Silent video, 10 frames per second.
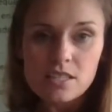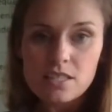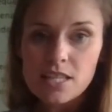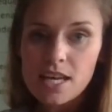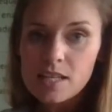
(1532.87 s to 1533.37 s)

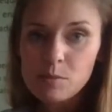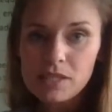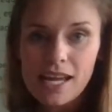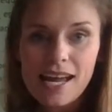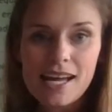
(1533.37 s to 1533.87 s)
Does
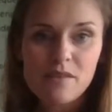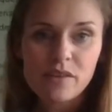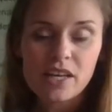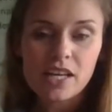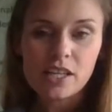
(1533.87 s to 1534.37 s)
anybody
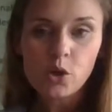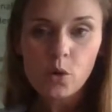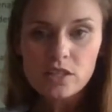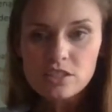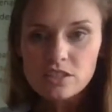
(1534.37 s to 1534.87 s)
have any
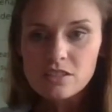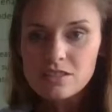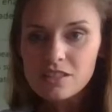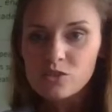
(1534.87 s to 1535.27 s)
questions,